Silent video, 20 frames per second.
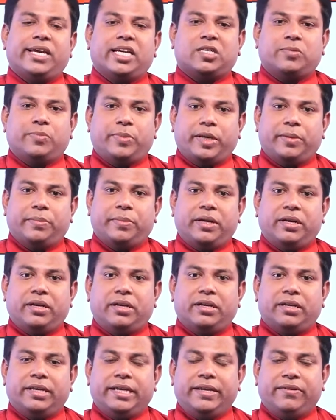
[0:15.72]
experiment
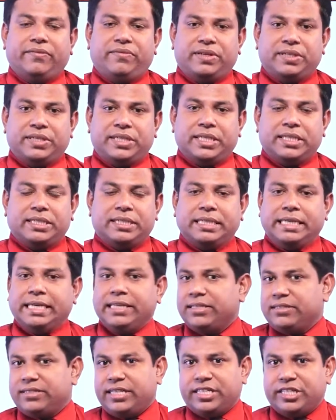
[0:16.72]
in physics in
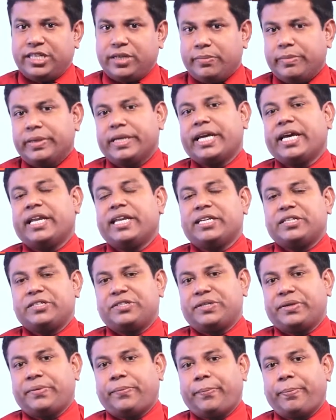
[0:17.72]
the section
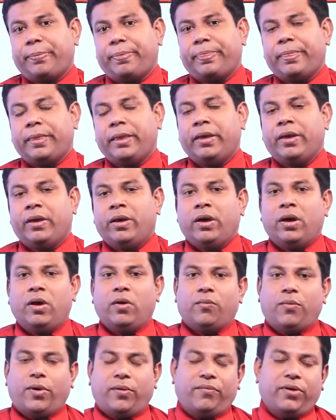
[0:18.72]
mechanics.
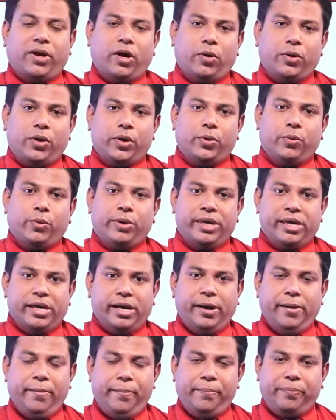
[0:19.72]
What we are going to do
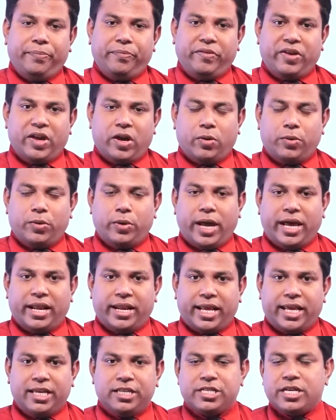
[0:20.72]
here, we are going to
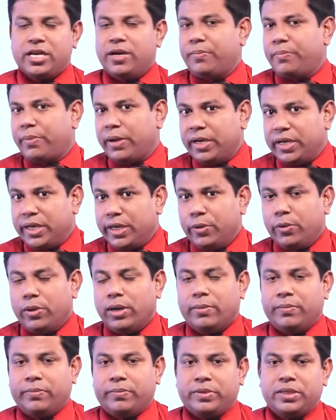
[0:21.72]
arrange a
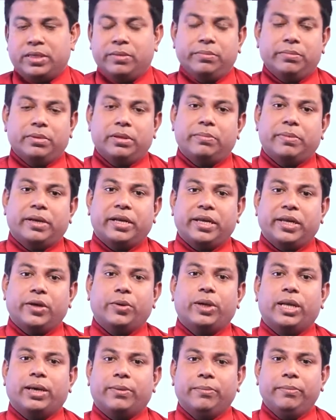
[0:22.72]
pendulum, simple
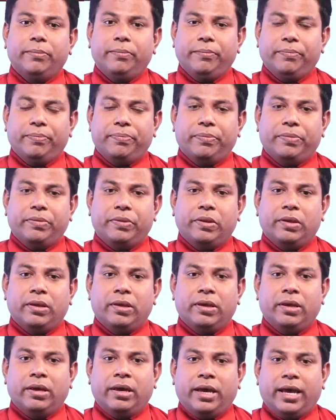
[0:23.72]
pendulum,
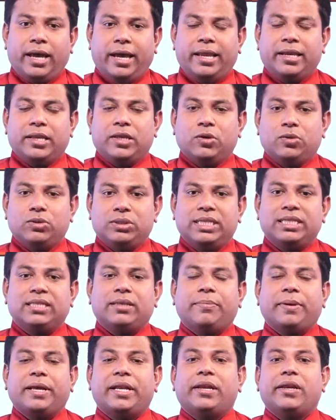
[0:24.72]
and using the
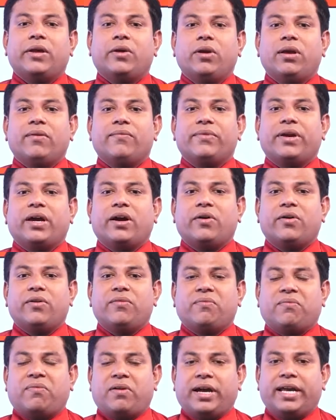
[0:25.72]
pendulum we are going to
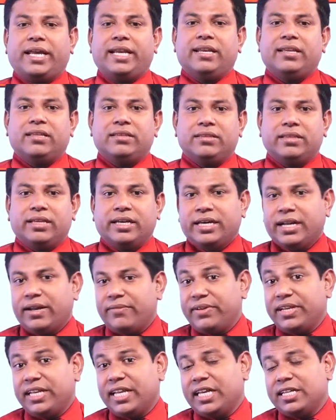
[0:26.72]
find the
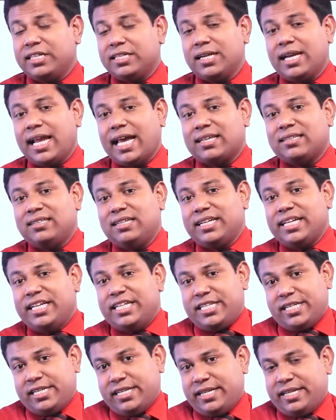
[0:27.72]
gravitational
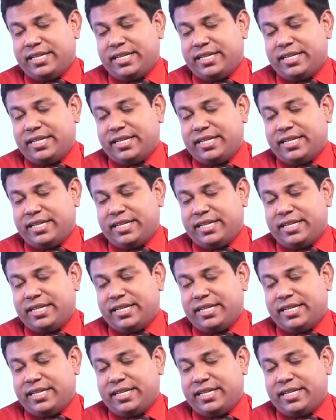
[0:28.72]
acceleration.